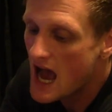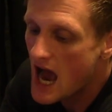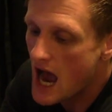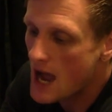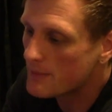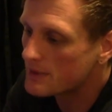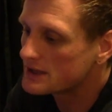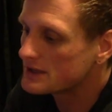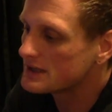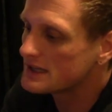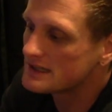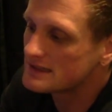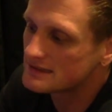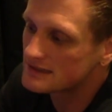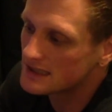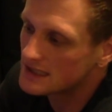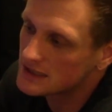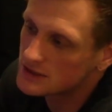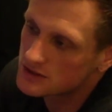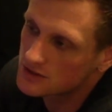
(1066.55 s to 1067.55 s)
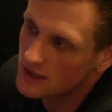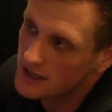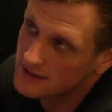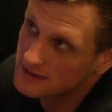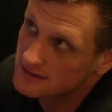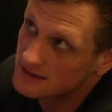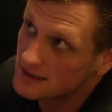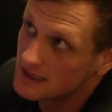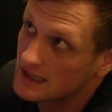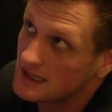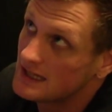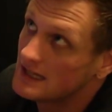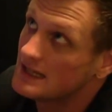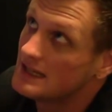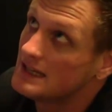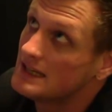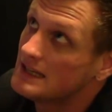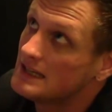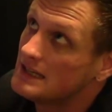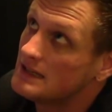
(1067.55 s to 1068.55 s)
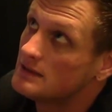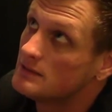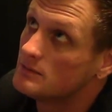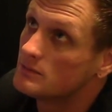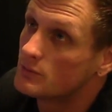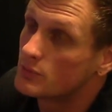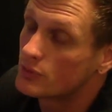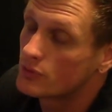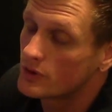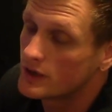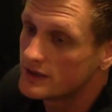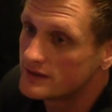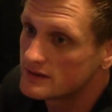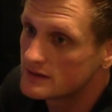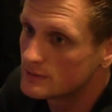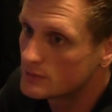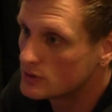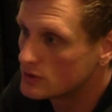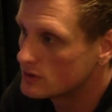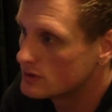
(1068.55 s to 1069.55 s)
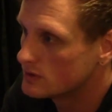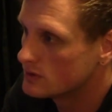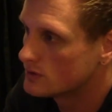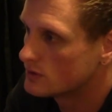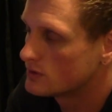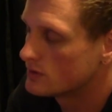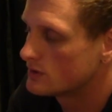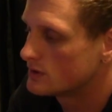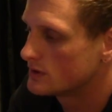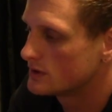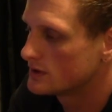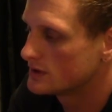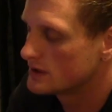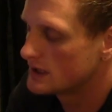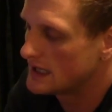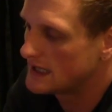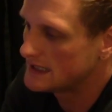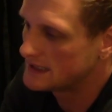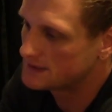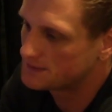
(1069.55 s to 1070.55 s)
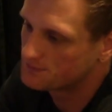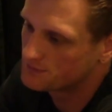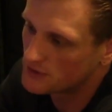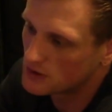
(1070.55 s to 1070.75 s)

I'm at least interested in principle, or like